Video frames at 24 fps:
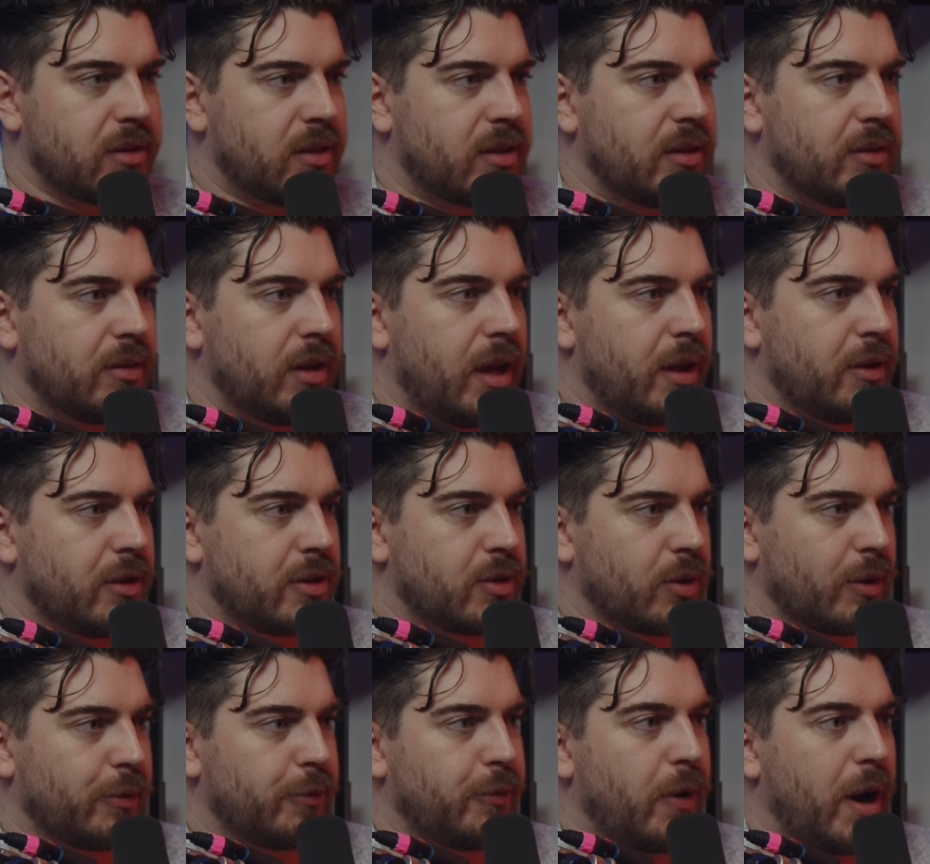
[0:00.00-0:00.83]
and, and
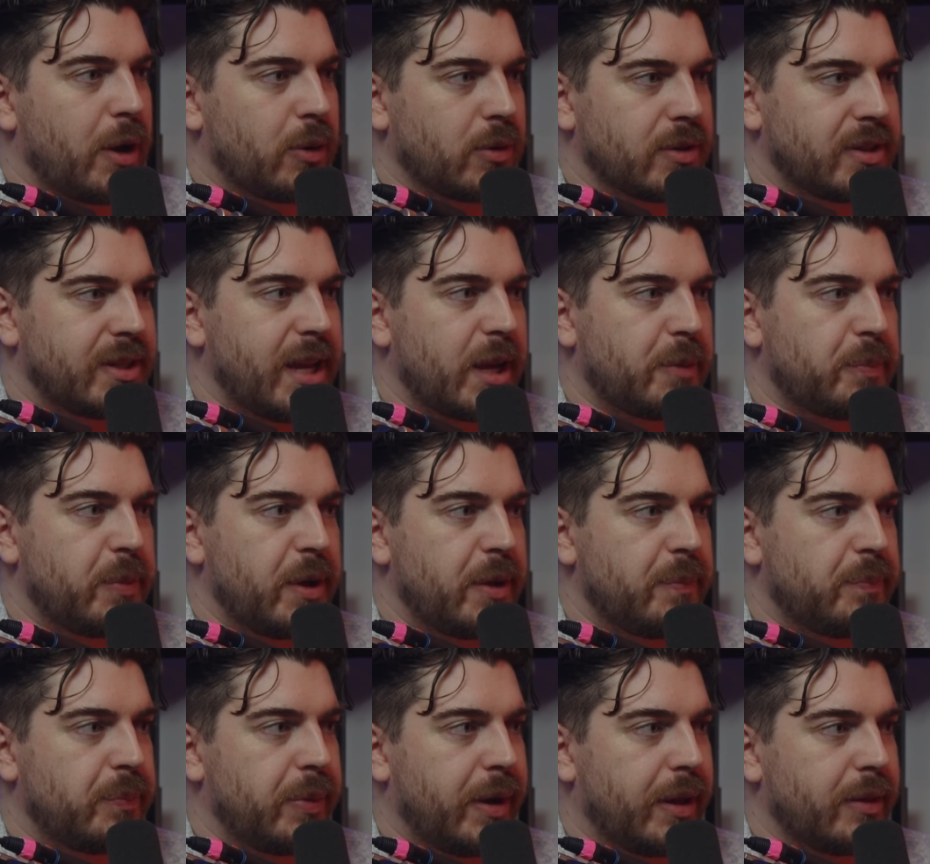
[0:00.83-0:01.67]
sort of final
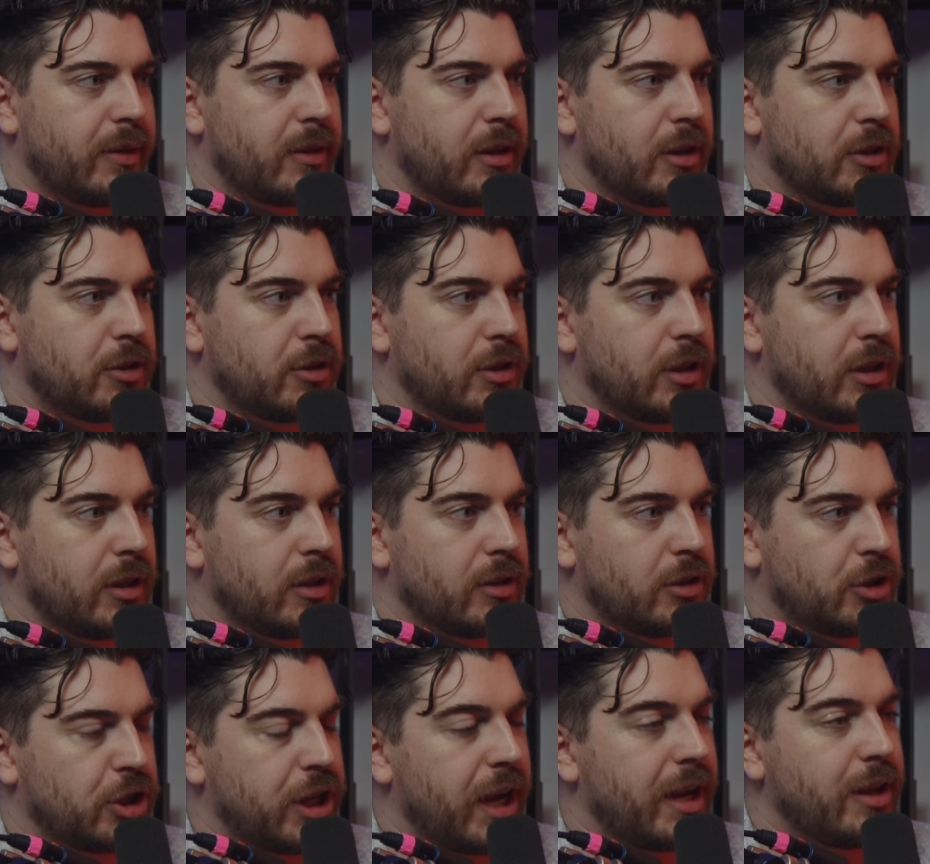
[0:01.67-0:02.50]
segment, but the, the
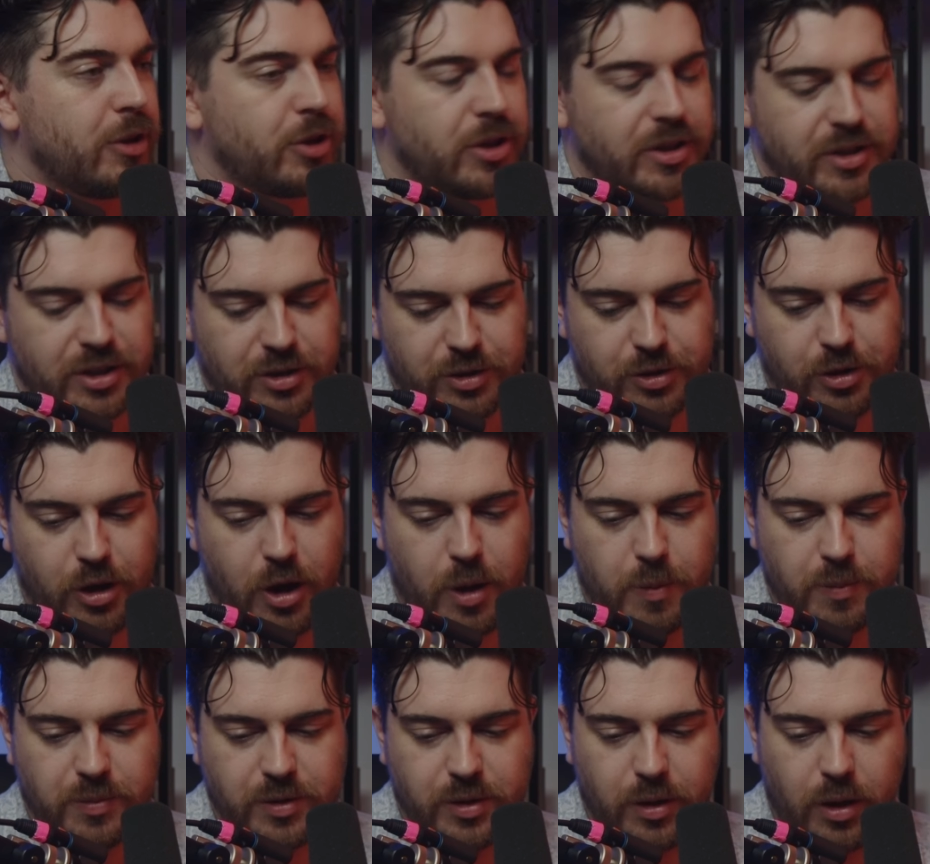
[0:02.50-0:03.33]
changes in
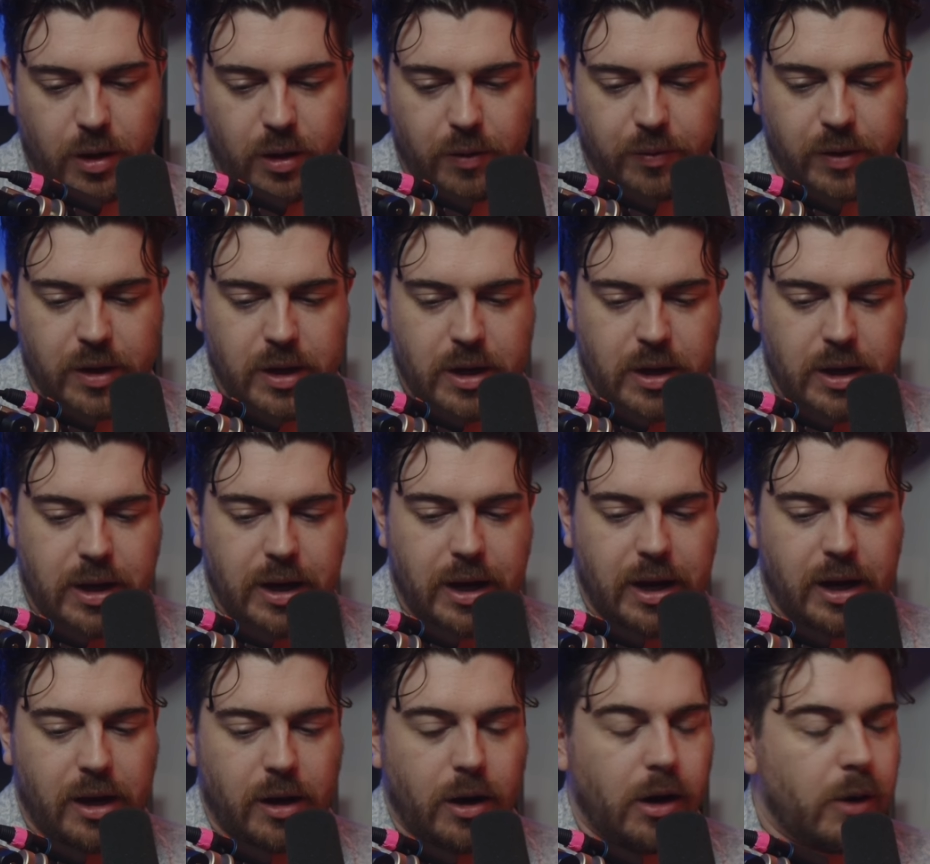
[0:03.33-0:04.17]
terms of
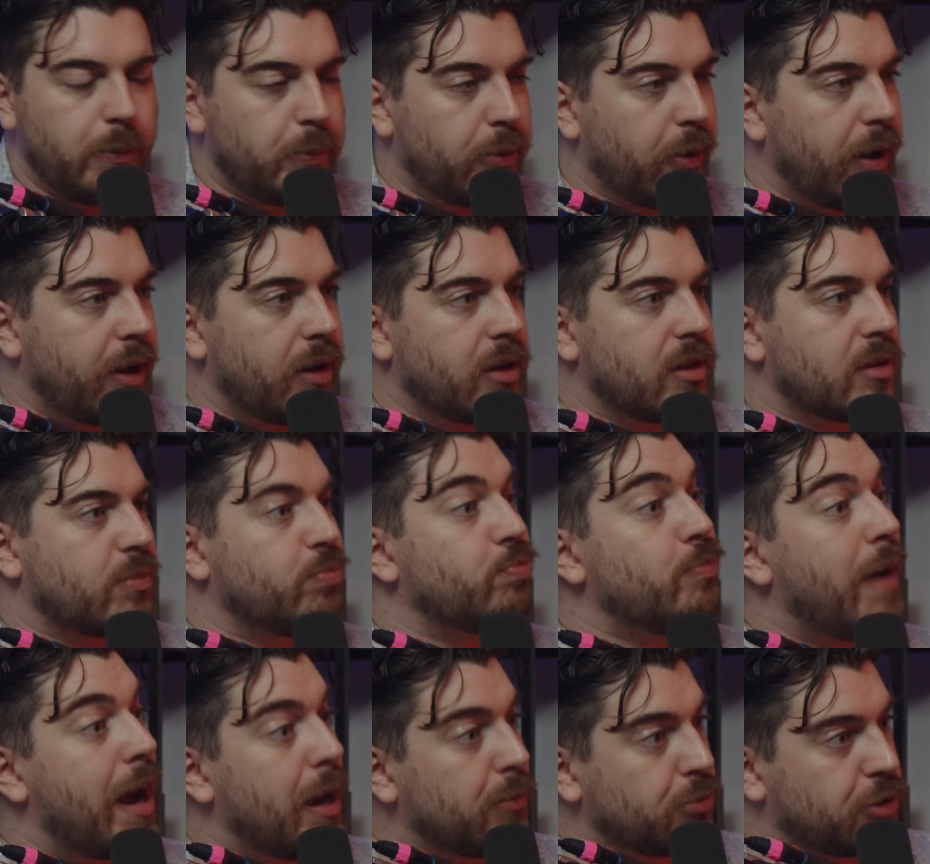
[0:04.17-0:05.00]
uh, operators,
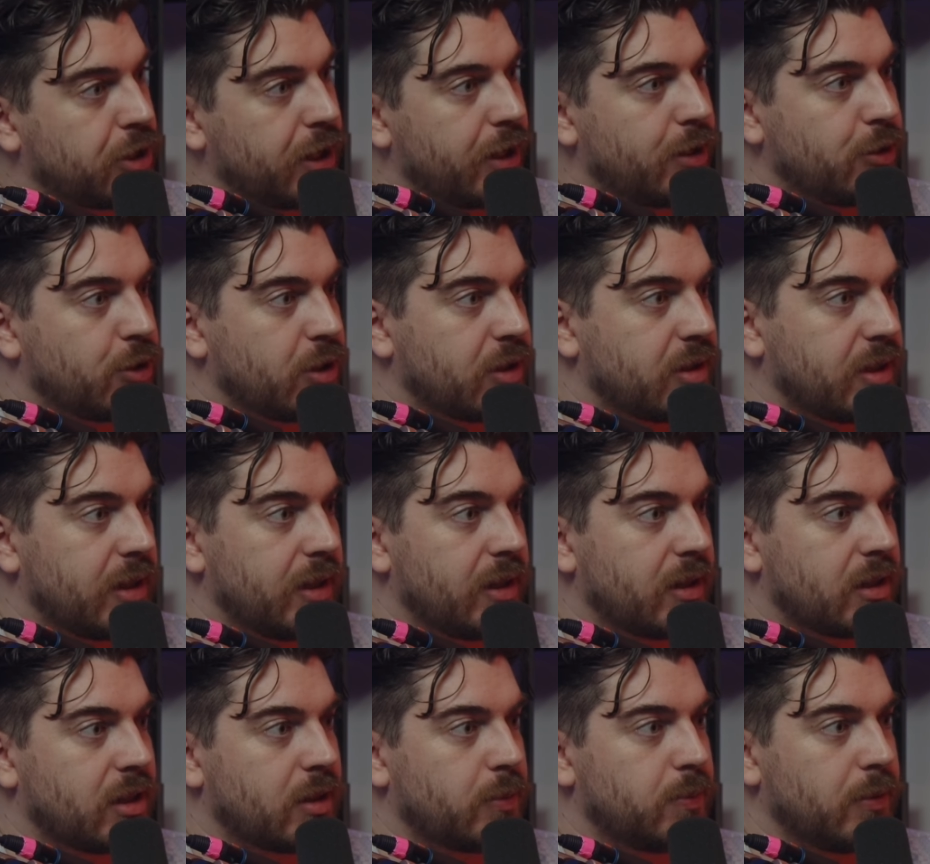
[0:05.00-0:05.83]
map changes
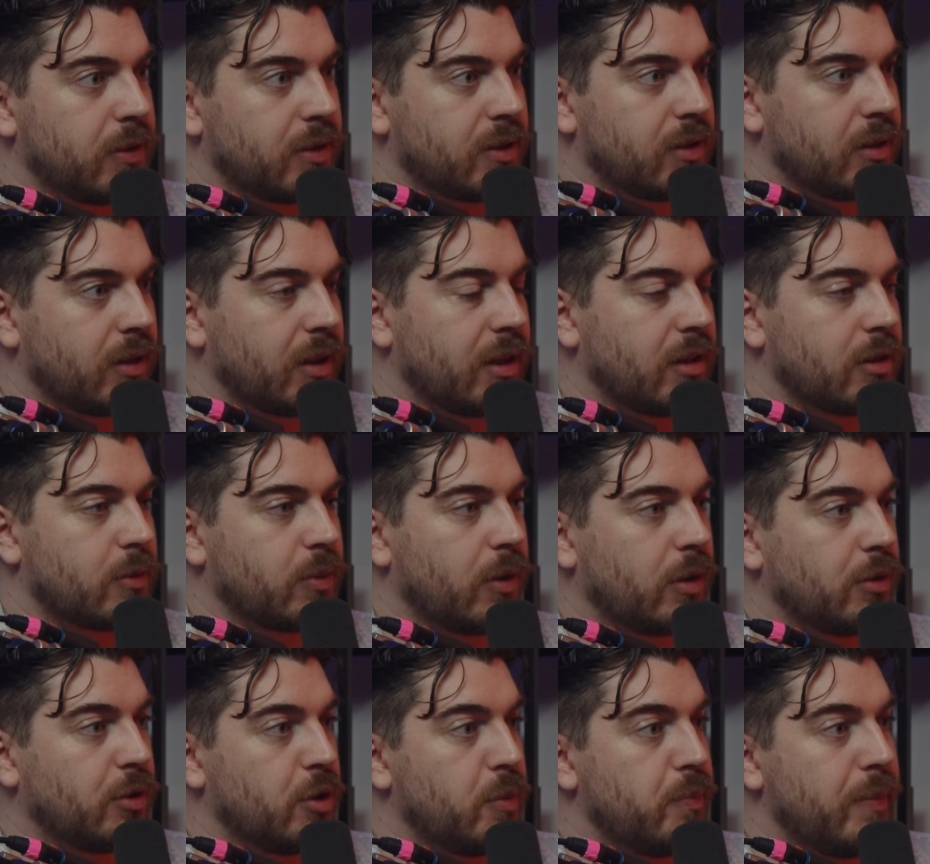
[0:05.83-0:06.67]
explicitly as
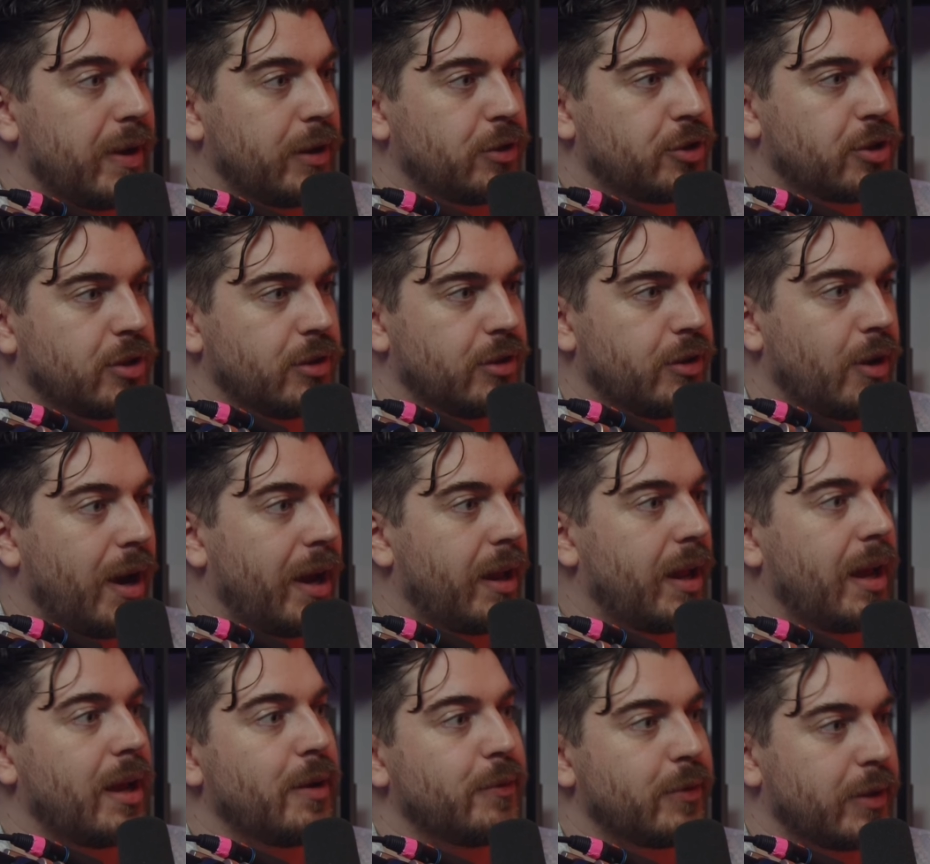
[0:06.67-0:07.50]
well. You mentioned
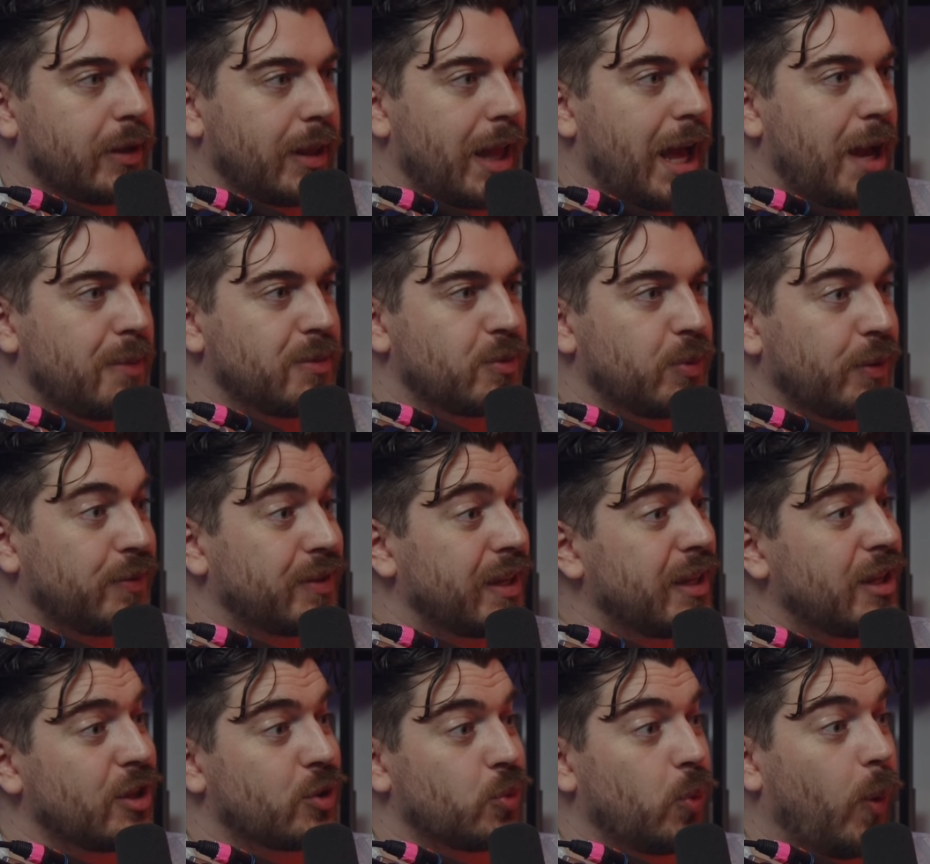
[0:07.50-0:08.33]
Nighthaven Labs. We've
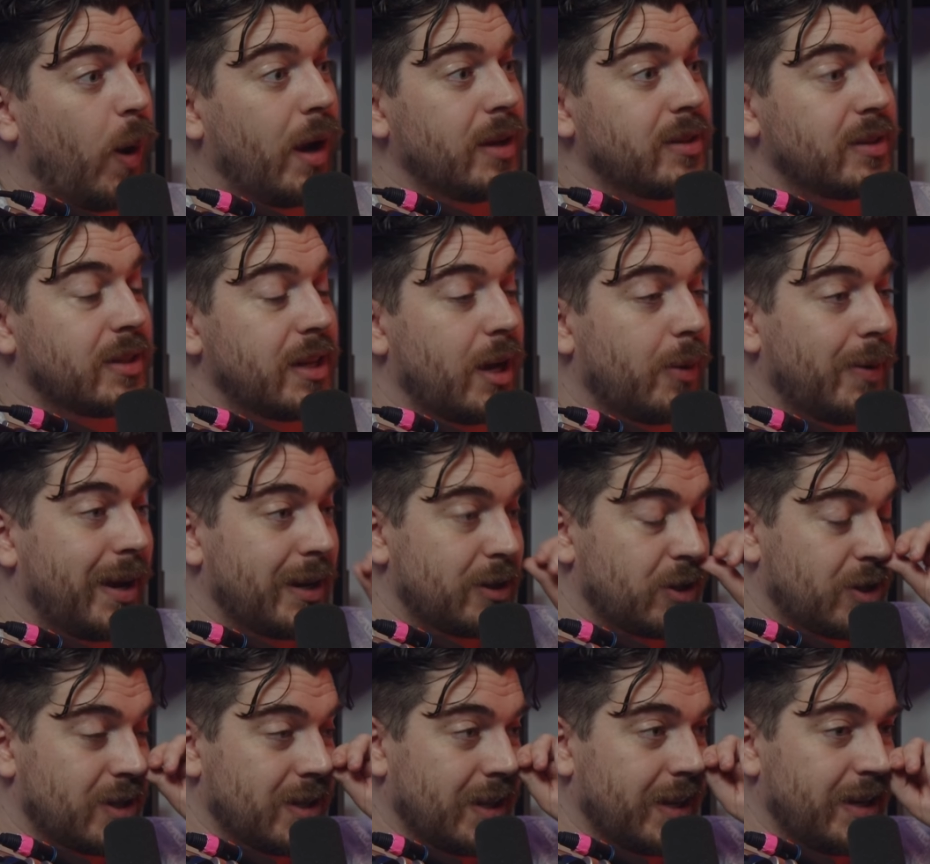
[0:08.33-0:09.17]
seen it twice now,
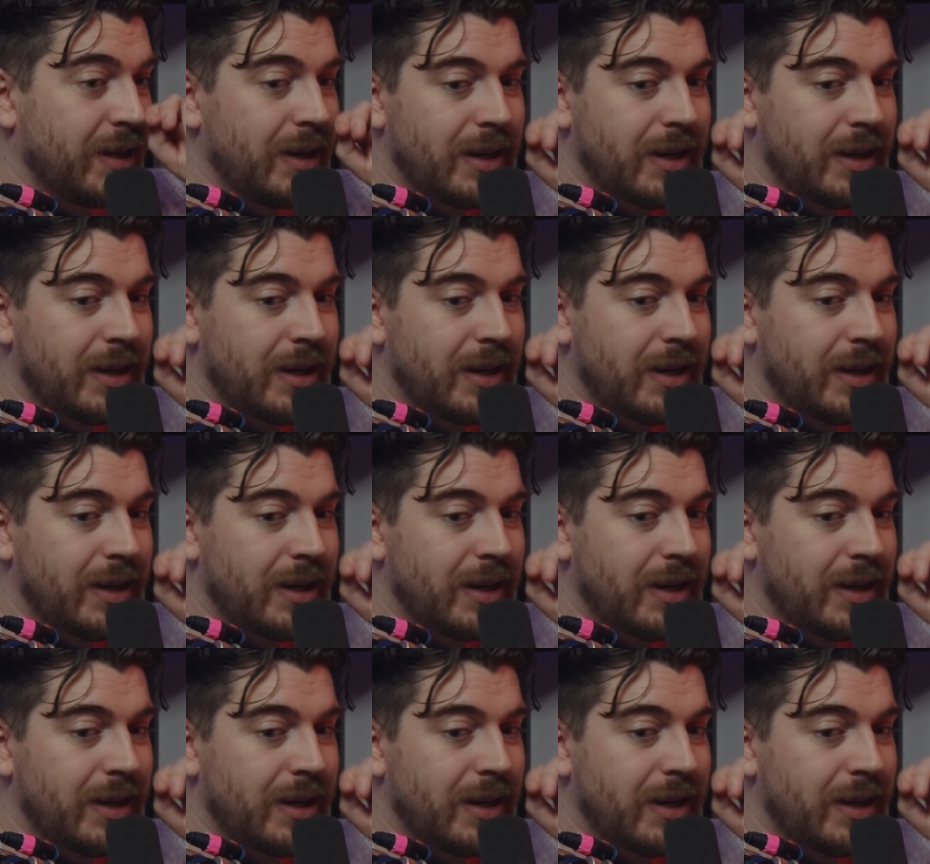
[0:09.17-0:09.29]
actually.